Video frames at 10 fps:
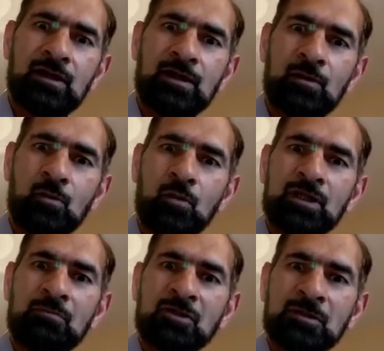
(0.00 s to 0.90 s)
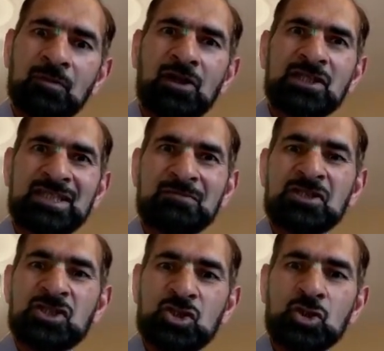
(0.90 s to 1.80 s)
all the multiplied centimeters
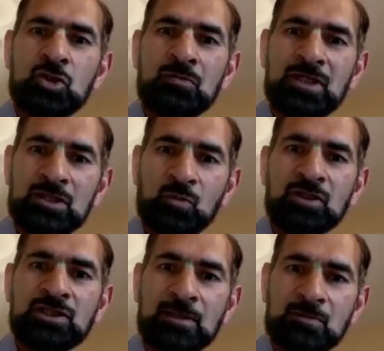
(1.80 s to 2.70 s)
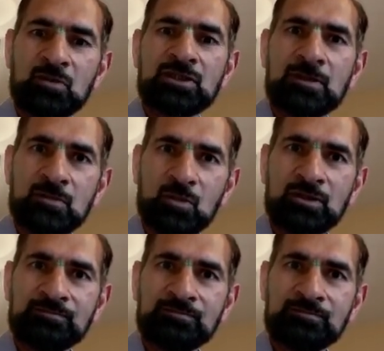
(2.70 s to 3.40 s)
cubed is 1 times 1 times 1.